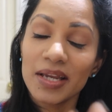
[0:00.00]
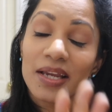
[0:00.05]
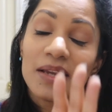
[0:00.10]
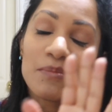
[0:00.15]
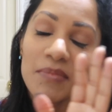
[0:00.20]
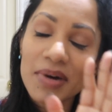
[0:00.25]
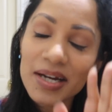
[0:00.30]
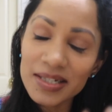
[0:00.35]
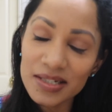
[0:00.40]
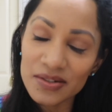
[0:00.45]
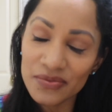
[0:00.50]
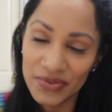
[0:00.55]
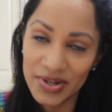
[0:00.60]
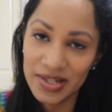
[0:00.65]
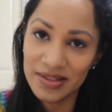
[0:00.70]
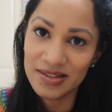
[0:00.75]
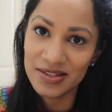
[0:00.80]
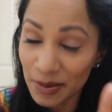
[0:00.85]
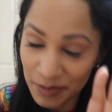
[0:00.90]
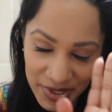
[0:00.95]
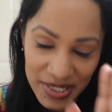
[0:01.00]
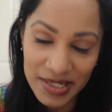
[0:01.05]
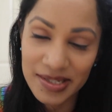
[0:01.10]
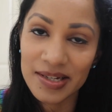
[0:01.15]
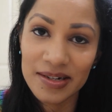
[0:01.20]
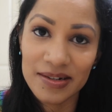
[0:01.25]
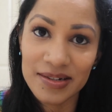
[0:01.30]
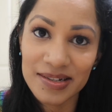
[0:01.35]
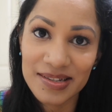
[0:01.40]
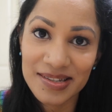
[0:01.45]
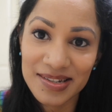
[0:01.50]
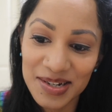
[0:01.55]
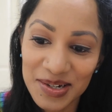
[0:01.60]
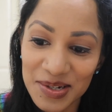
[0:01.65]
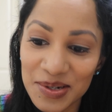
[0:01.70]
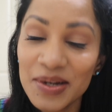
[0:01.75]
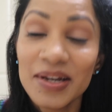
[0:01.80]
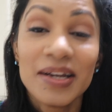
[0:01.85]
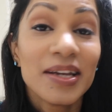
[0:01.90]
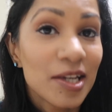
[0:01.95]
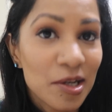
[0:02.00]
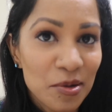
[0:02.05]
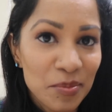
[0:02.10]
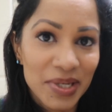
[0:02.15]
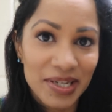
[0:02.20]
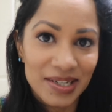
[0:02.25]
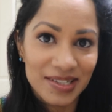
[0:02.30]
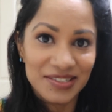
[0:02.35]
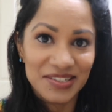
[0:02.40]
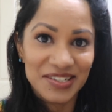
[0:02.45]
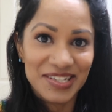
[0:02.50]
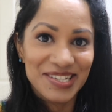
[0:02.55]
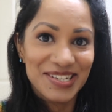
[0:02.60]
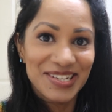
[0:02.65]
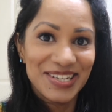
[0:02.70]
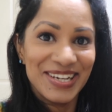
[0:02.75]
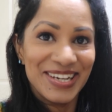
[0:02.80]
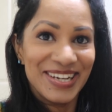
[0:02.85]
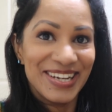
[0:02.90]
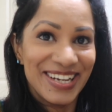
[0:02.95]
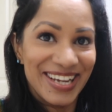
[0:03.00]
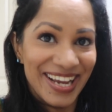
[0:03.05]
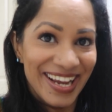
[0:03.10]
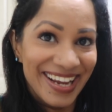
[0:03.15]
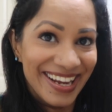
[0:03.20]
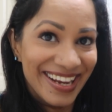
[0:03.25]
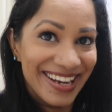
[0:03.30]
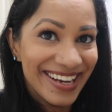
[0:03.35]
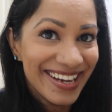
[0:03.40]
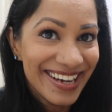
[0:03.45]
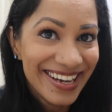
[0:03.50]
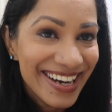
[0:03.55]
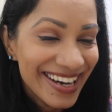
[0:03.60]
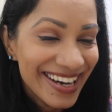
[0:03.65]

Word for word: In my defense, I'm being serious now. Hear me out, okay?